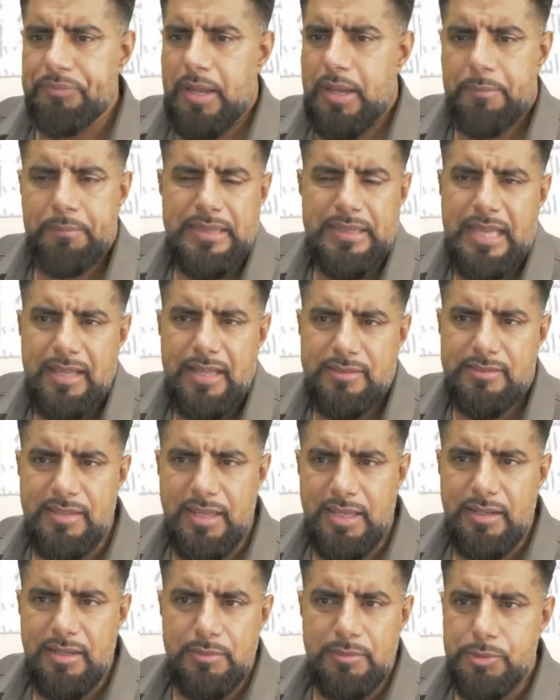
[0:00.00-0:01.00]
But that
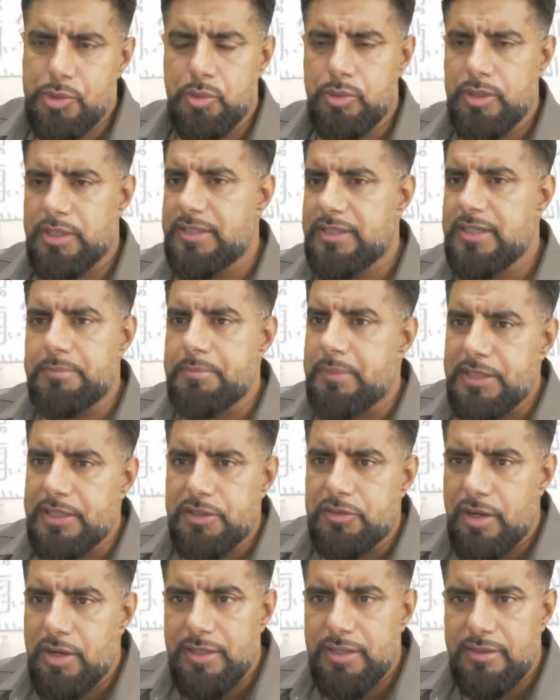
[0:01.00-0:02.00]
said, I'm sure he did
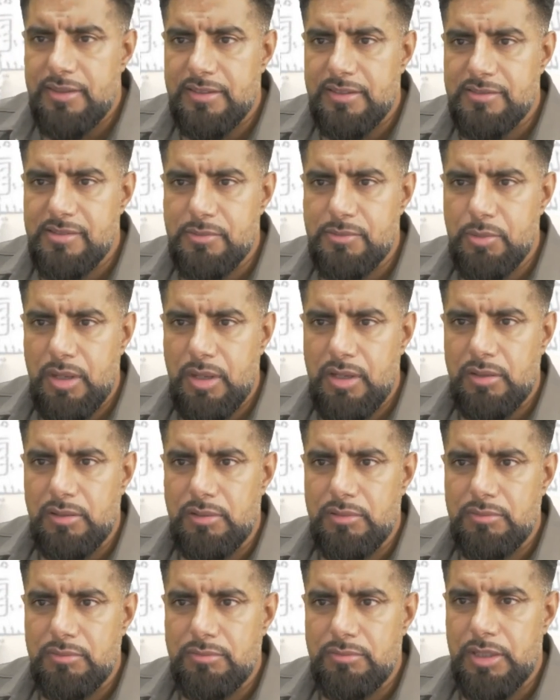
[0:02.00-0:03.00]
many great things as
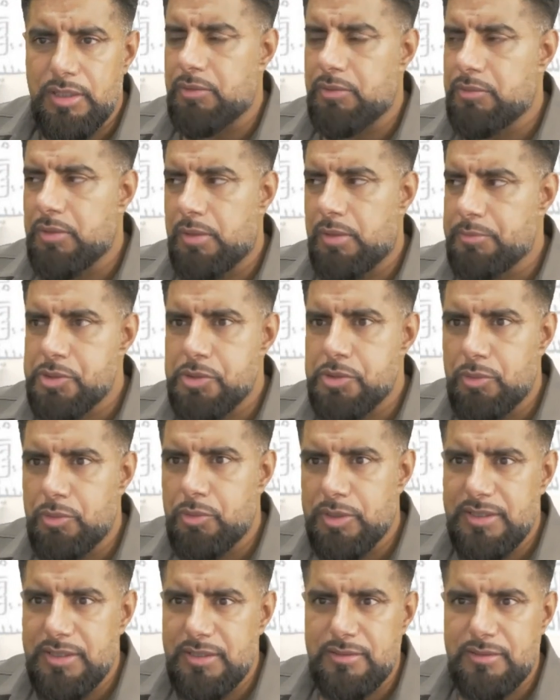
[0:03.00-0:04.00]
well. I'm
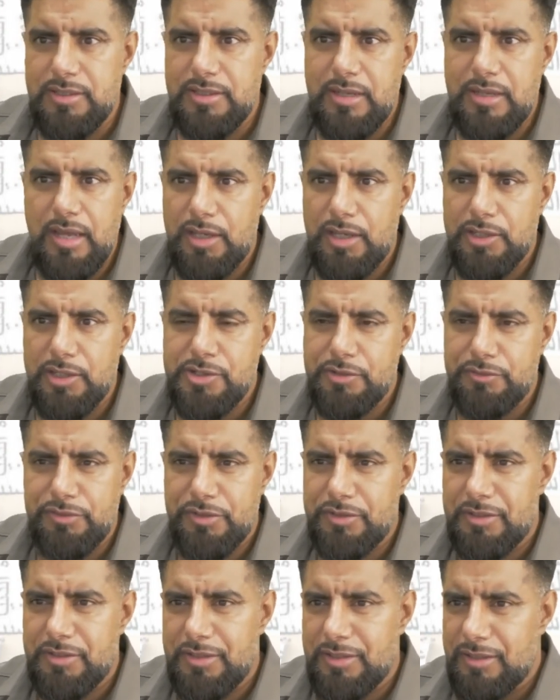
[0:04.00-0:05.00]
sure he did Hajj
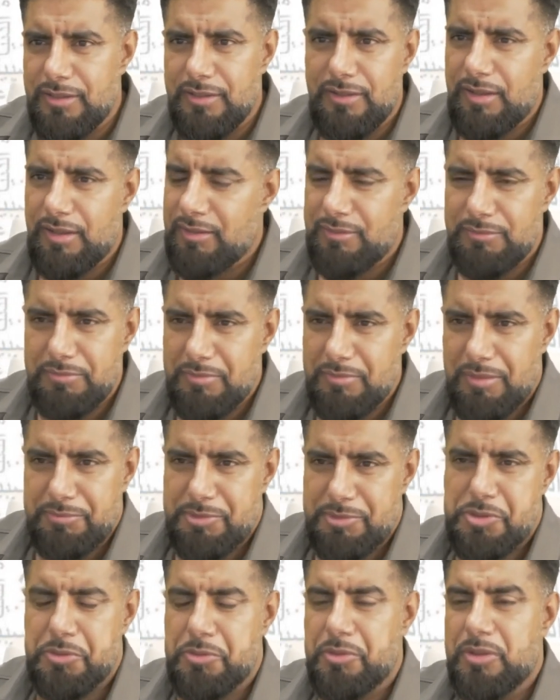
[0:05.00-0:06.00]
every other year. I'm
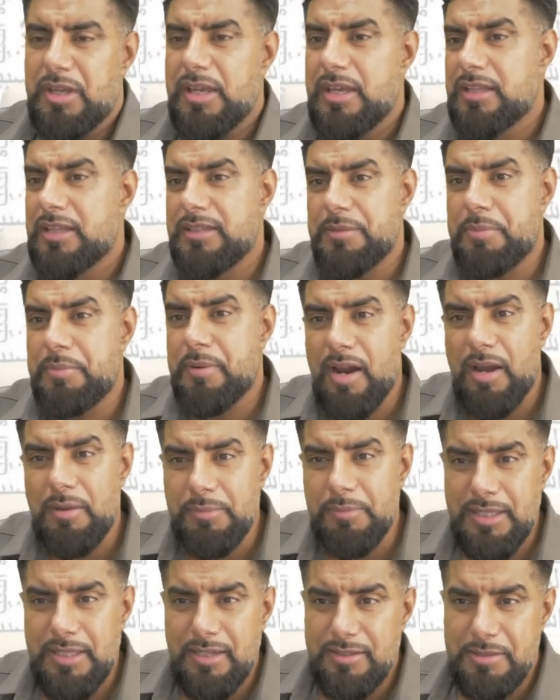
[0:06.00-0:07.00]
sure the
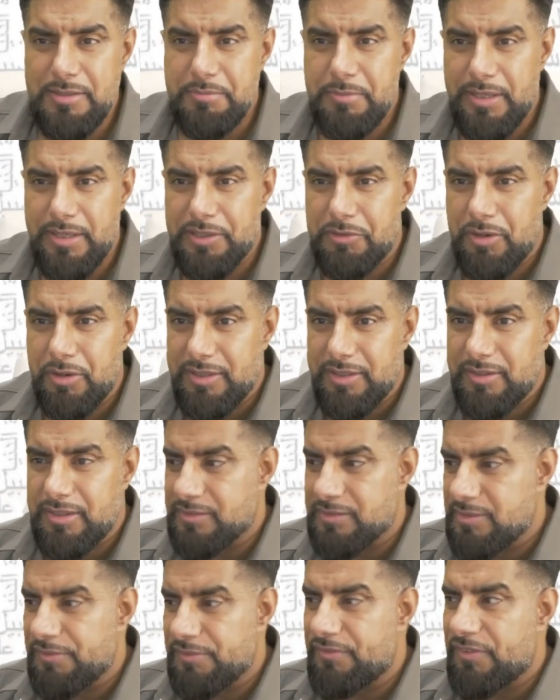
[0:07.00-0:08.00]
Baramika did many great
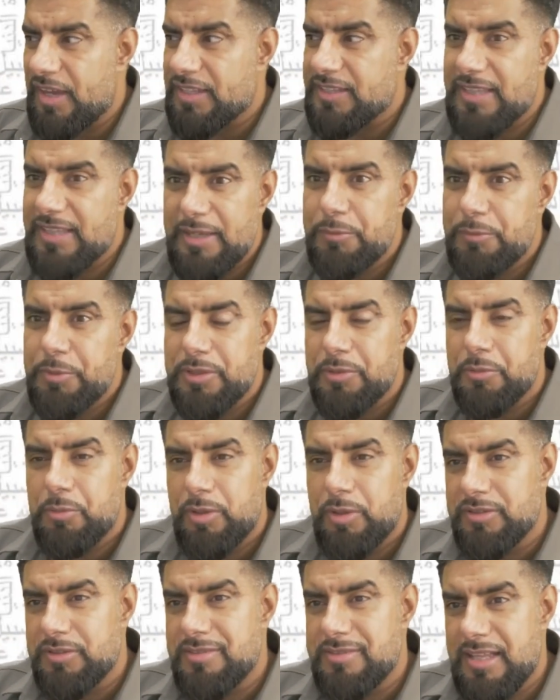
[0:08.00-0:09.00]
things. In fact, they were the
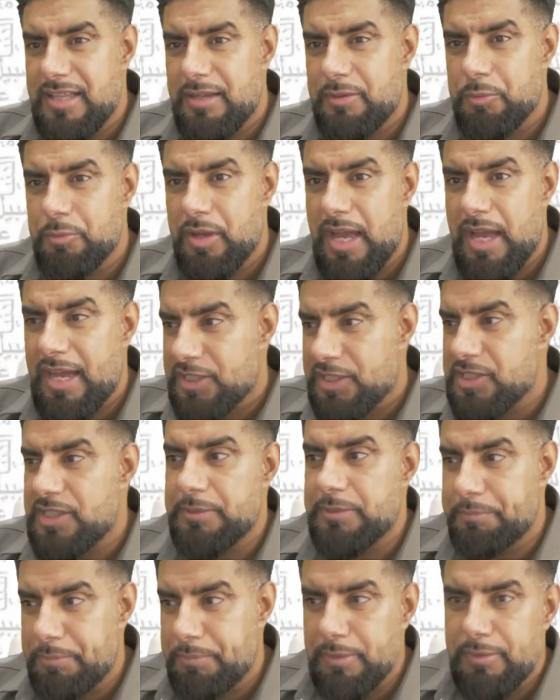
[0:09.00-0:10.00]
ones that were
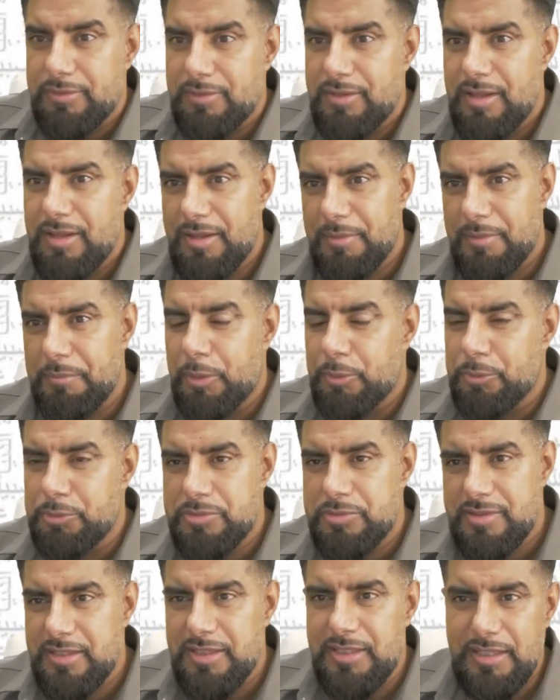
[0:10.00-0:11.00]
actually built
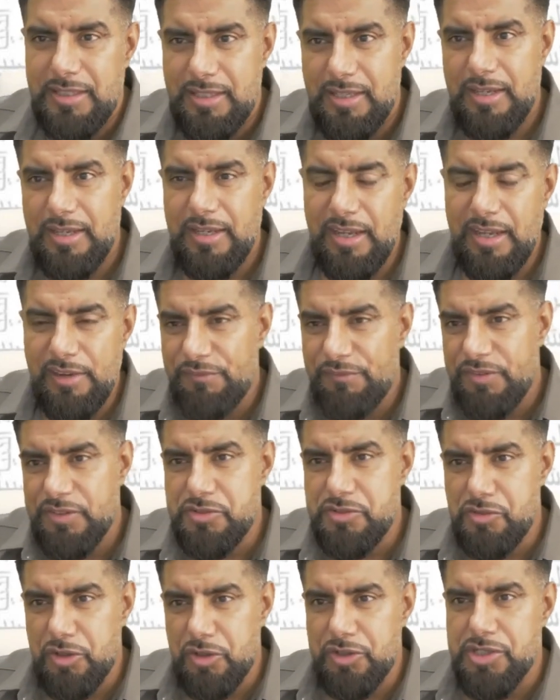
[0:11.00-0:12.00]
most the
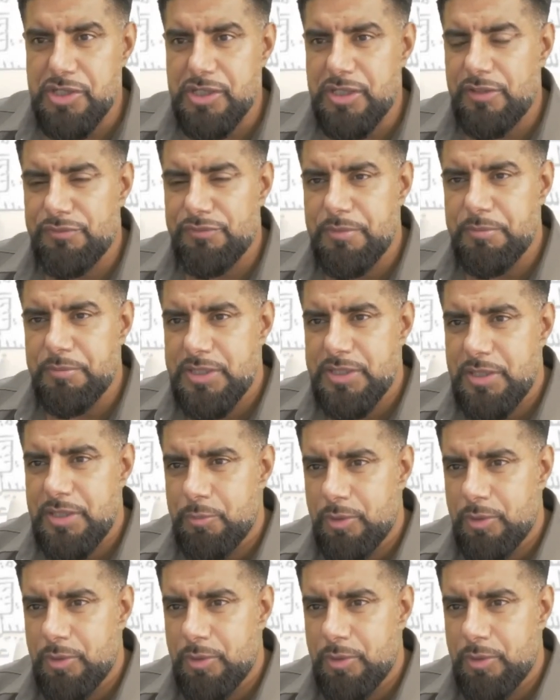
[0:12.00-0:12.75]
infrastructure of the Muslim